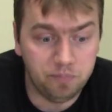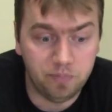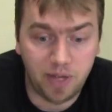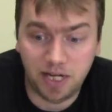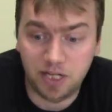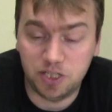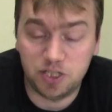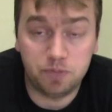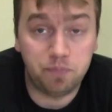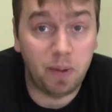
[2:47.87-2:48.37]

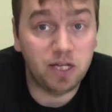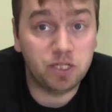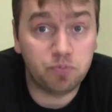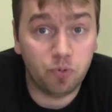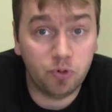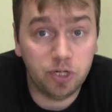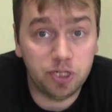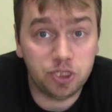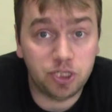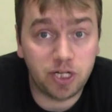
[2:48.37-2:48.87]
Any Space
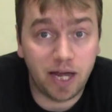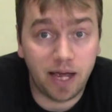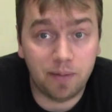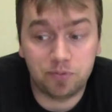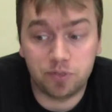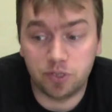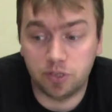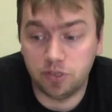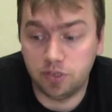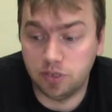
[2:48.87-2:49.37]
Marine
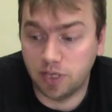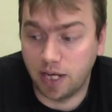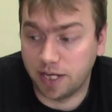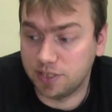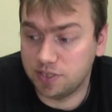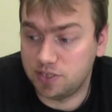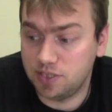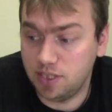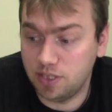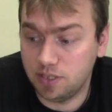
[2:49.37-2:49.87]
chapter, I
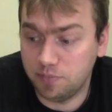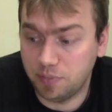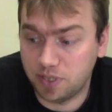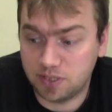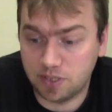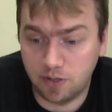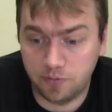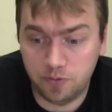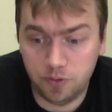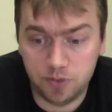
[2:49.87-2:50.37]
could see myself